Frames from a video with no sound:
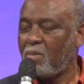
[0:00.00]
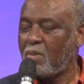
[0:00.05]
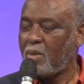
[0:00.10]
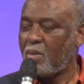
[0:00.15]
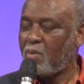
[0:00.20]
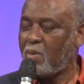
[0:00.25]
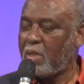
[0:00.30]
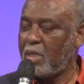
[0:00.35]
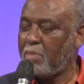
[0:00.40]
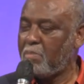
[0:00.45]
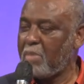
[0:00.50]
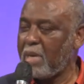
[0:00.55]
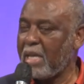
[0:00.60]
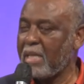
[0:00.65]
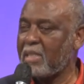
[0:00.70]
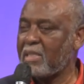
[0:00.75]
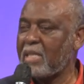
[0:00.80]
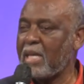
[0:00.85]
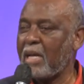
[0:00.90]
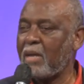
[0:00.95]
When he
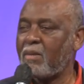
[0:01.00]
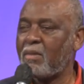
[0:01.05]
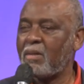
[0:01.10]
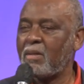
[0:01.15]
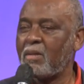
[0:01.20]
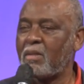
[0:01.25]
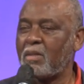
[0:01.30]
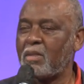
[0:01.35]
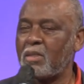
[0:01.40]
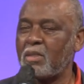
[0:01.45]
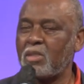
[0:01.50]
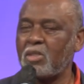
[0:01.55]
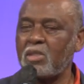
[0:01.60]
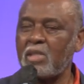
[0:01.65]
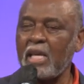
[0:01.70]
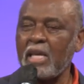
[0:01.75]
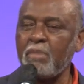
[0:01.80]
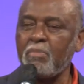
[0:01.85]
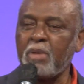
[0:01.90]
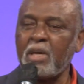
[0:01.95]
makes that
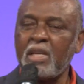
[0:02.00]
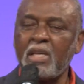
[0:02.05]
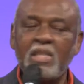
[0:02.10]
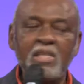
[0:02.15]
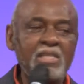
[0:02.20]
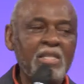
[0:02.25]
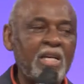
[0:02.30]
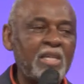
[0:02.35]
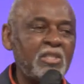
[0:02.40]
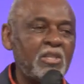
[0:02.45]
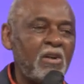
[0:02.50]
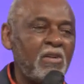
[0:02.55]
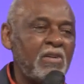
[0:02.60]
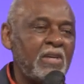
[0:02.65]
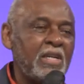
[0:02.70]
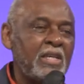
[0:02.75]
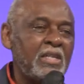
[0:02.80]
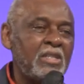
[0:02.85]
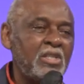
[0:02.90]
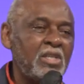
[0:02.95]
statement, he's not
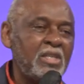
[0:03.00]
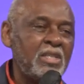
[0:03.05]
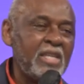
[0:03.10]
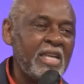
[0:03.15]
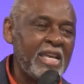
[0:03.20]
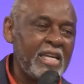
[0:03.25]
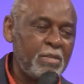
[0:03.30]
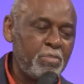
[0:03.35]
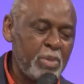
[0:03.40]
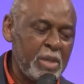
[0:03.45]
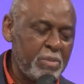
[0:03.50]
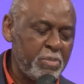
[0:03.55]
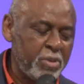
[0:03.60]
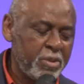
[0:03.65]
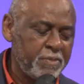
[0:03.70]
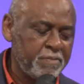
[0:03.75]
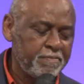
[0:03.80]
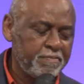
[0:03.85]
talking to dead people.